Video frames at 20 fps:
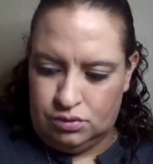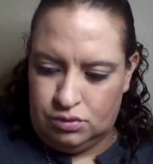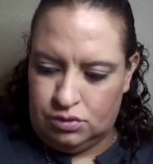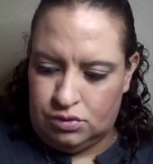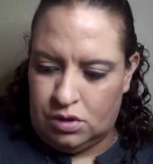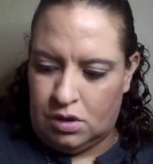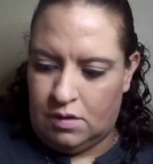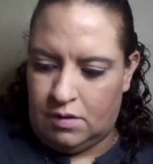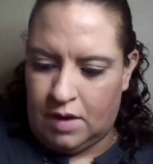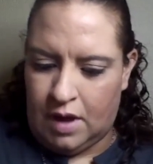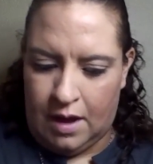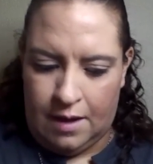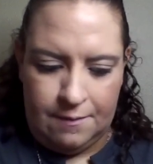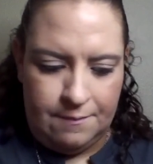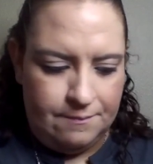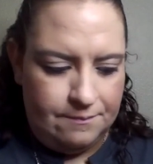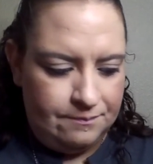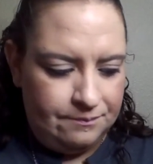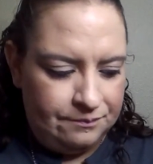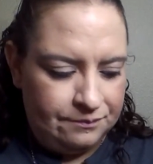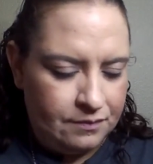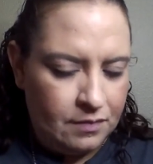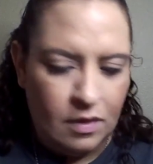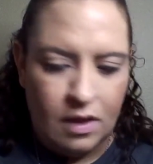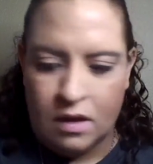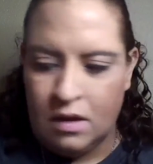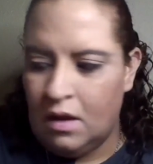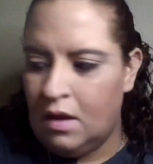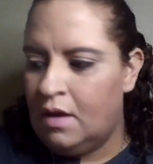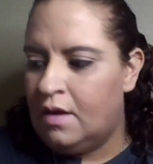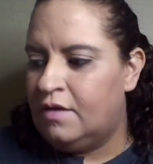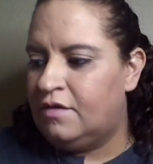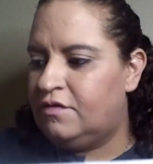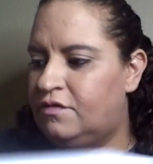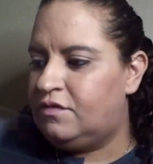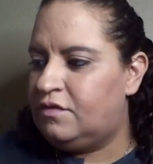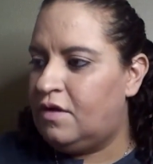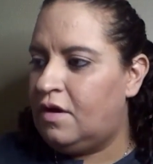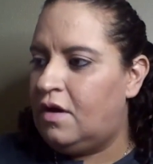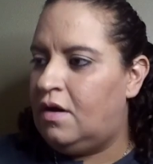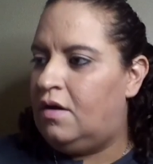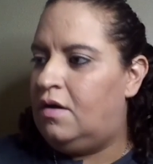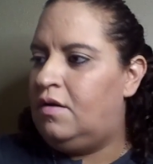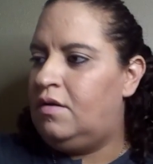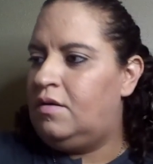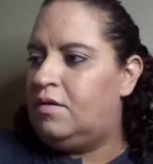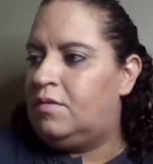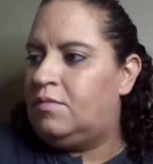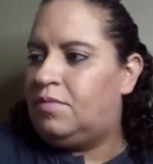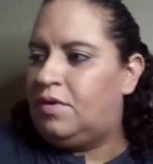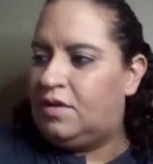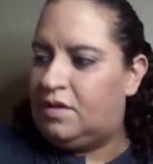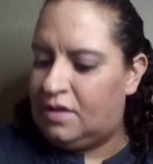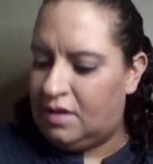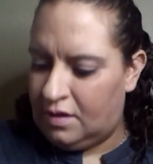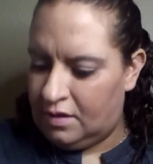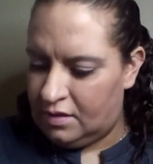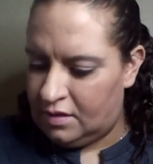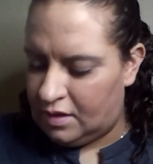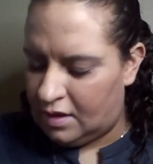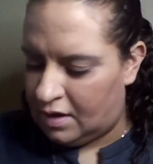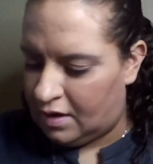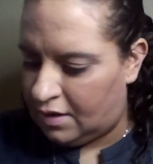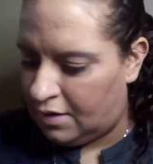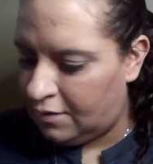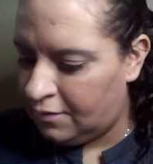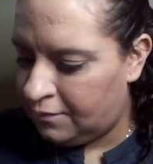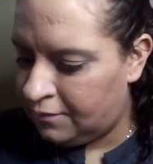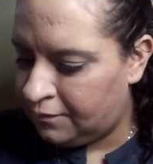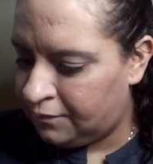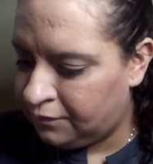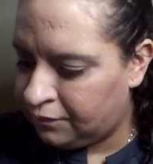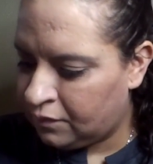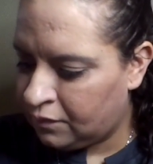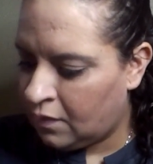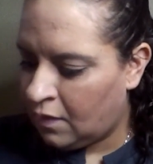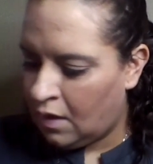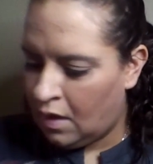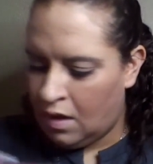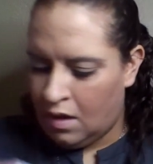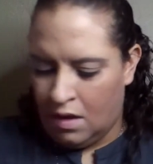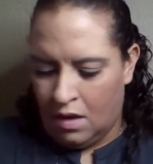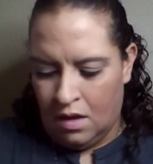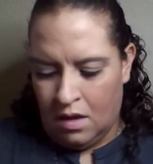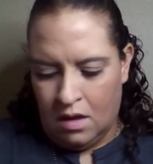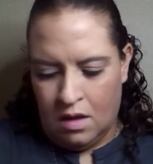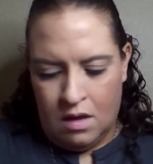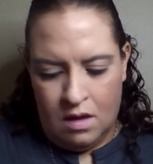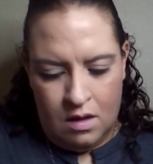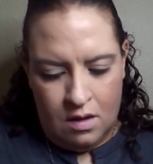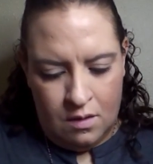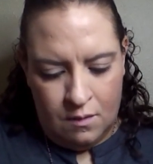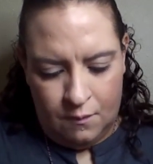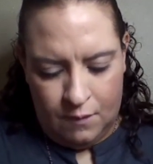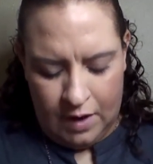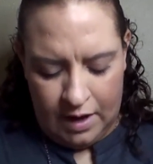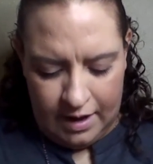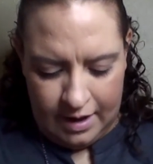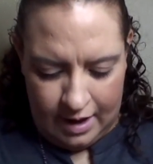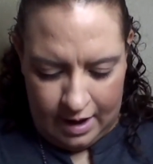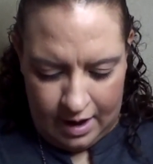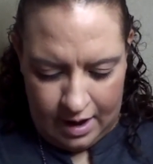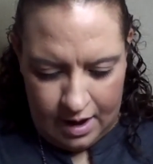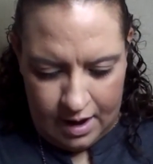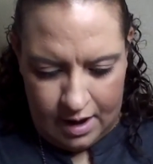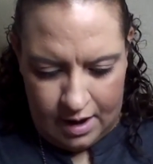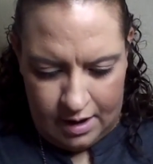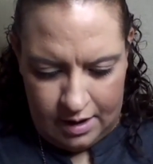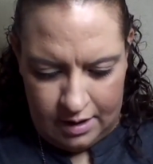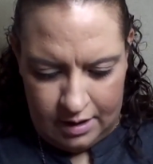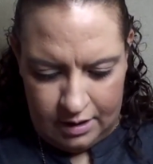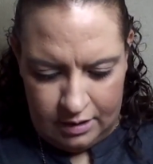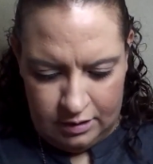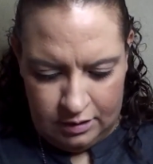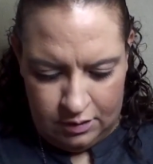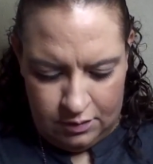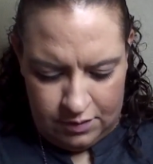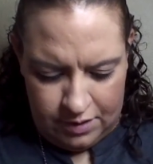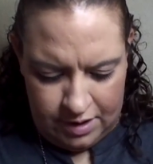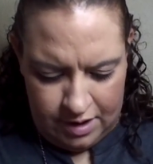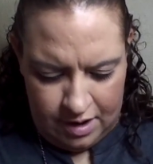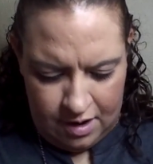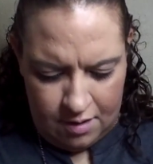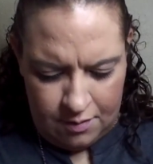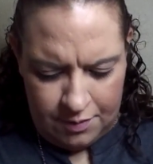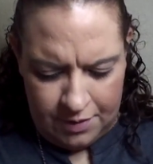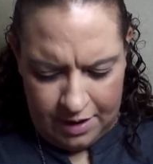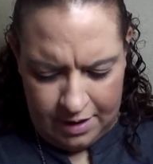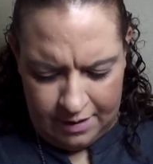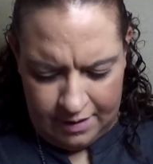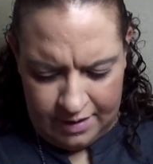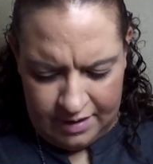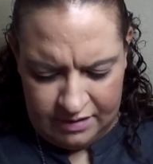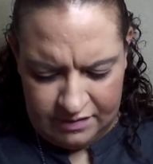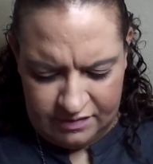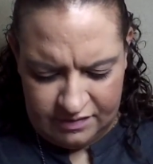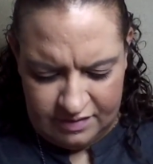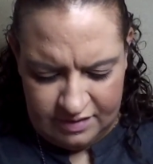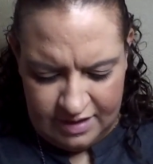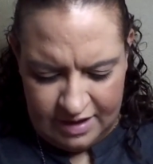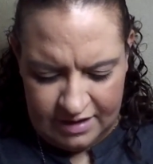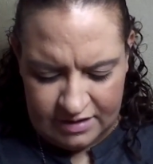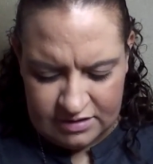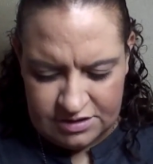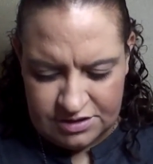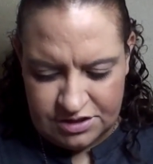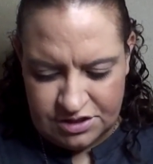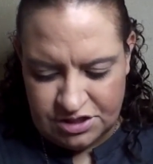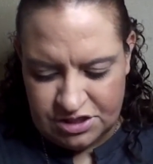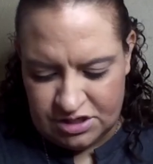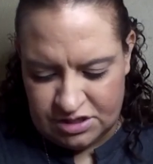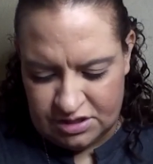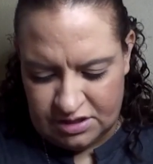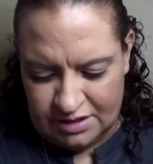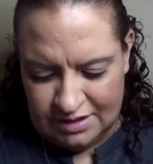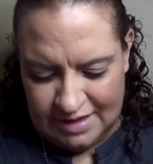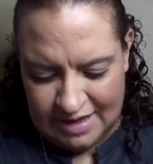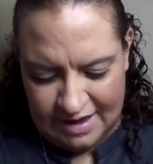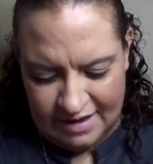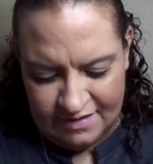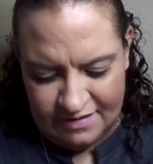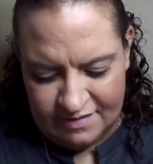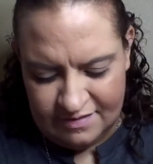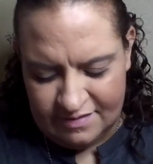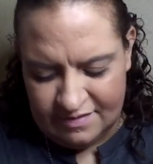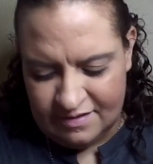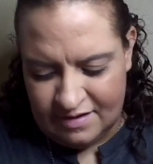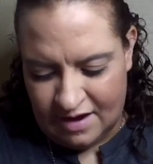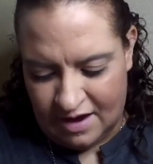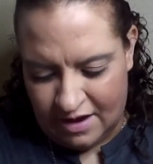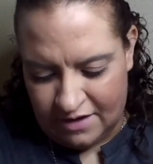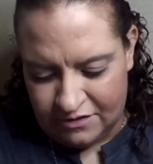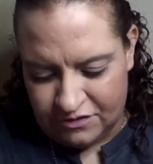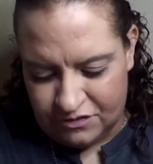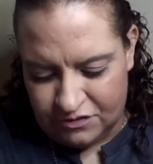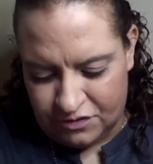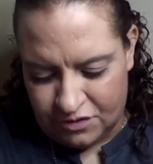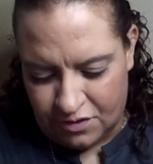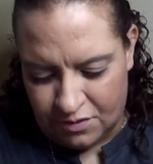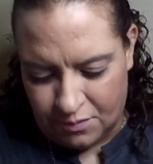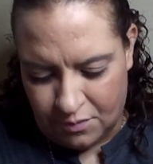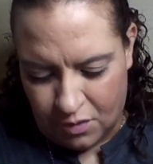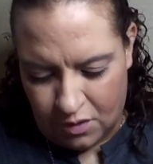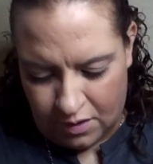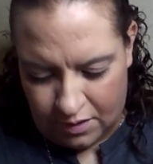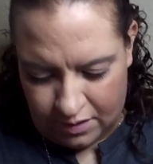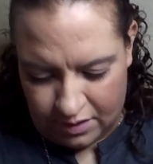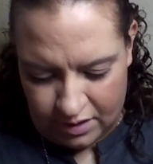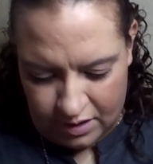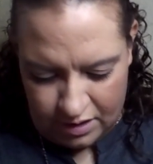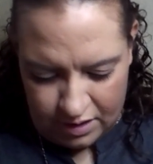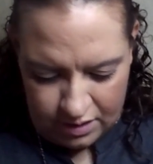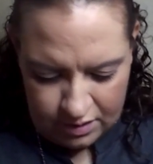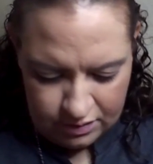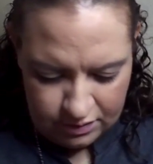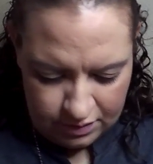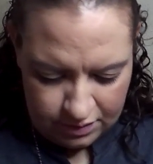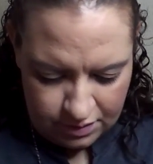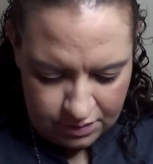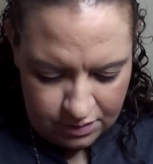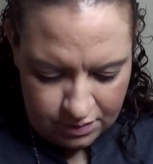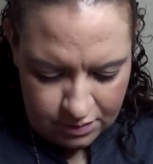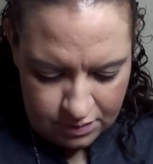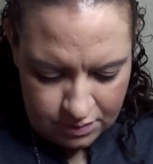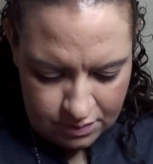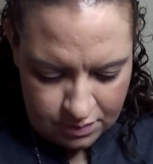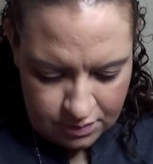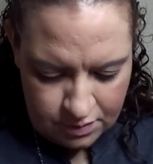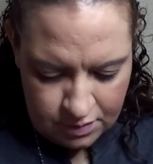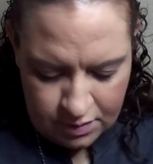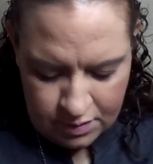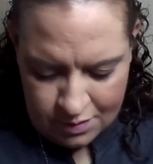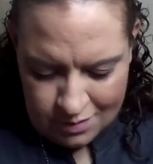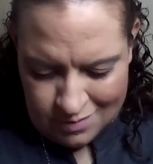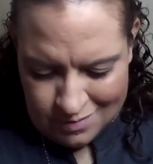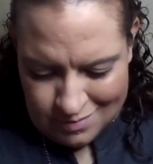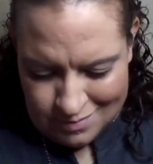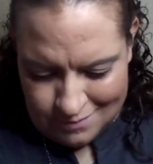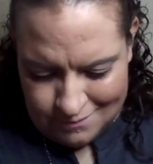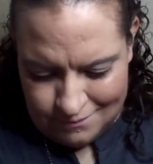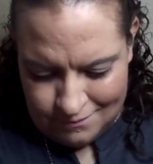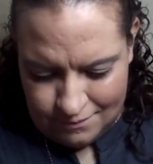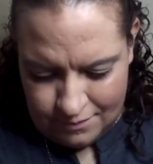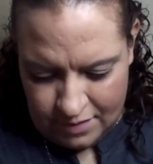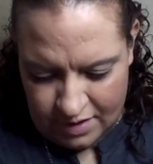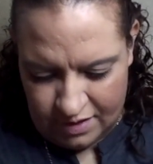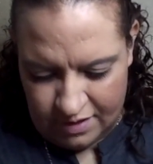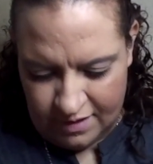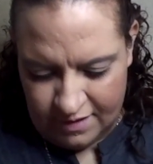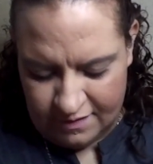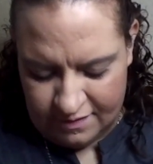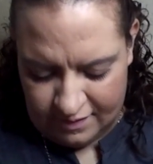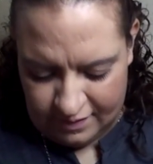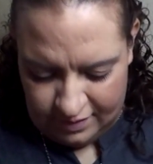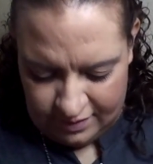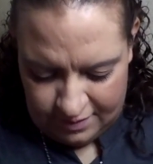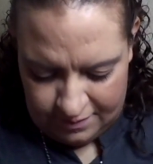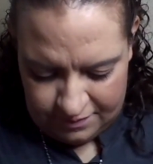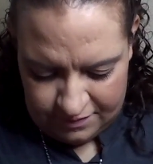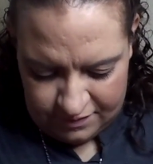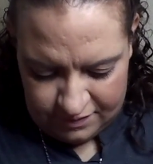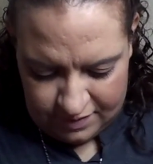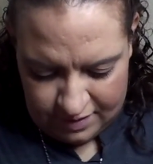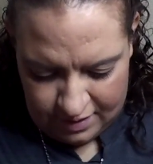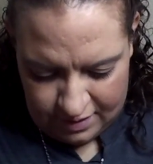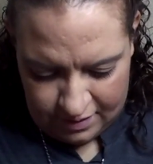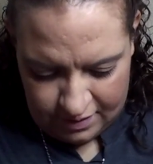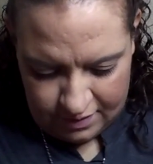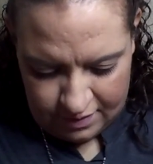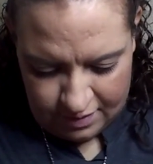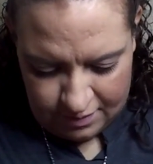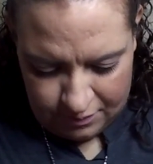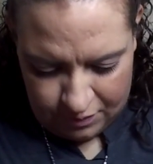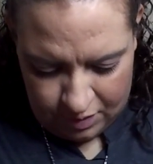Okay. So, you put that there. We got a L'Oreal Paris Less Texture, More Color. I think it's a lipstick. Let me